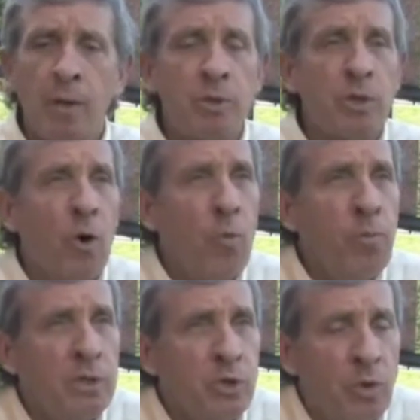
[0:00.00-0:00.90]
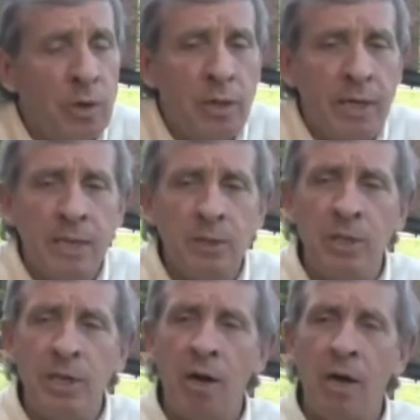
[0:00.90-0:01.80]
It was a hopeless struggle against
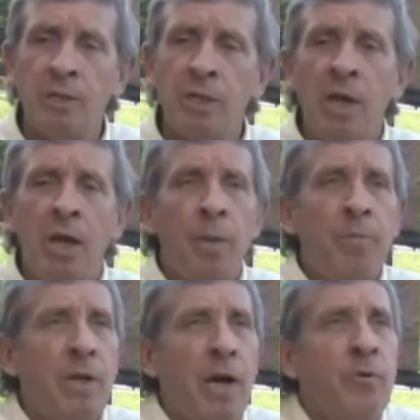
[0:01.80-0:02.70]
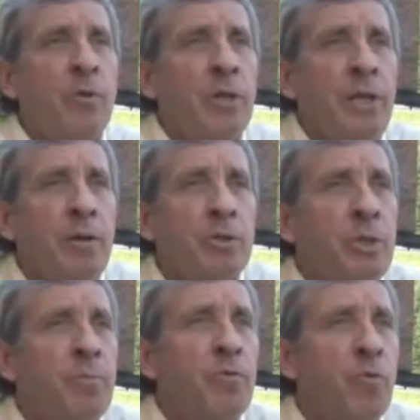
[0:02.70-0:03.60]
the odds. But under the
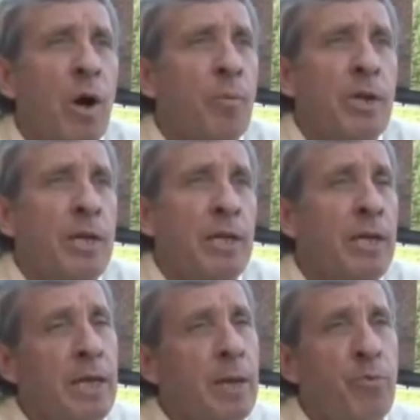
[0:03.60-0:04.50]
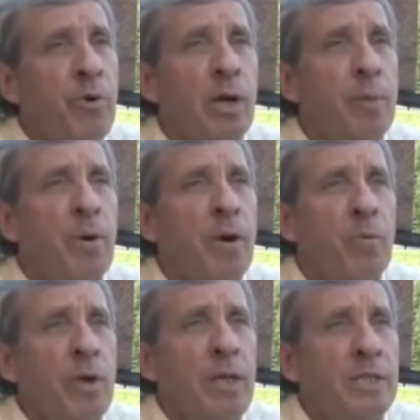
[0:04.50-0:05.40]
leadership of Robert E. Lee, they put up a
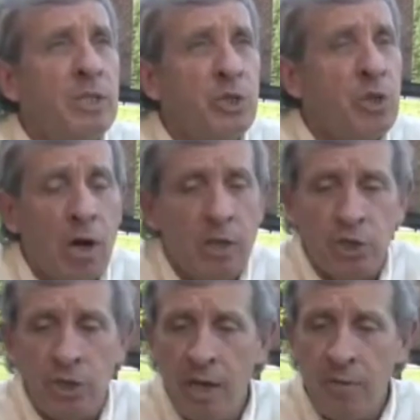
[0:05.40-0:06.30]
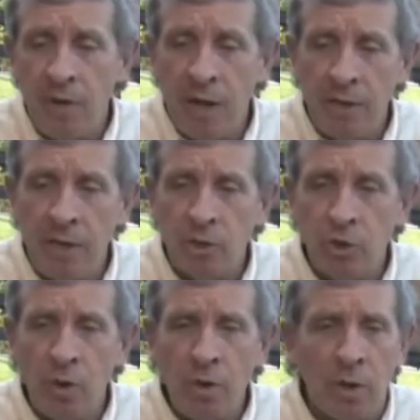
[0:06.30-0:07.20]
really staunch and valiant
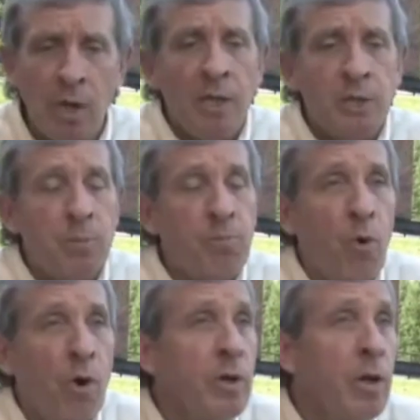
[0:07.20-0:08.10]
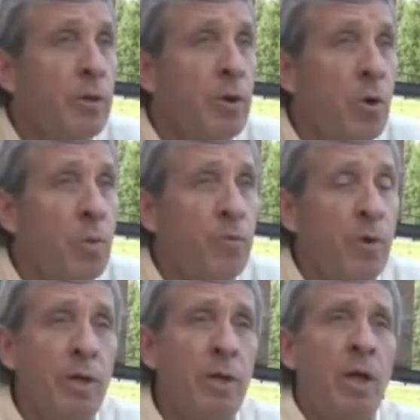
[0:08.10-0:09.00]
struggle, supported on the home
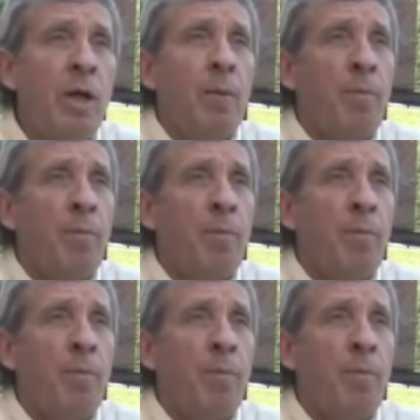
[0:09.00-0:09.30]
front